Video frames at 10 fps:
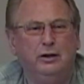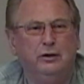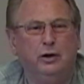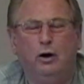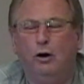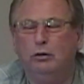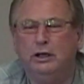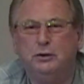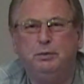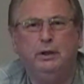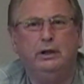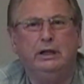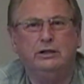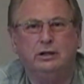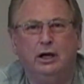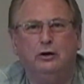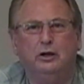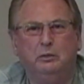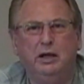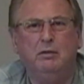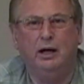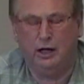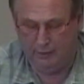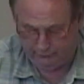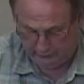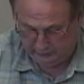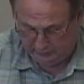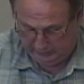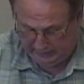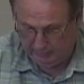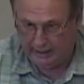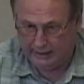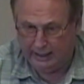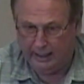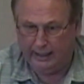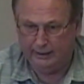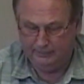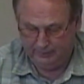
The Holy Spirit is there to be my comfort and to be my guide.